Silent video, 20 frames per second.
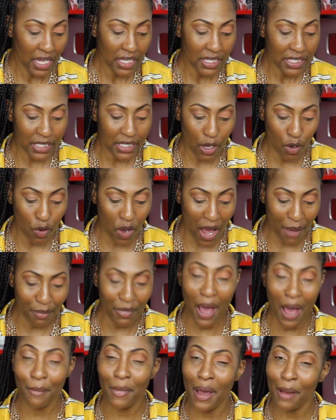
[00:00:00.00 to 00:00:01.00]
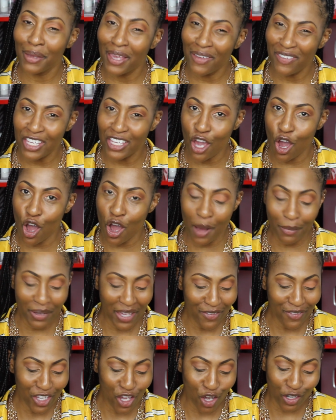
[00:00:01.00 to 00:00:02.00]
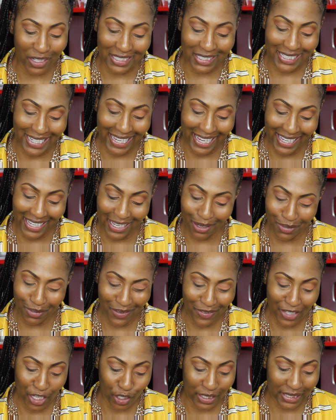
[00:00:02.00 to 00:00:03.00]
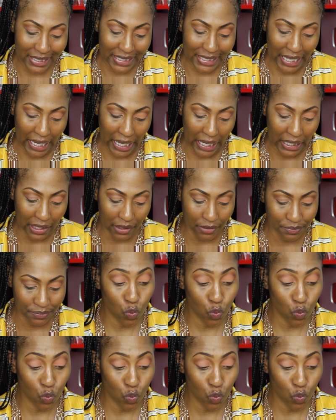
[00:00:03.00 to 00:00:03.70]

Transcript: So I'm, I'm, I'm giving y'all I'm giving y'all the tea. I'm giving y'all the tea.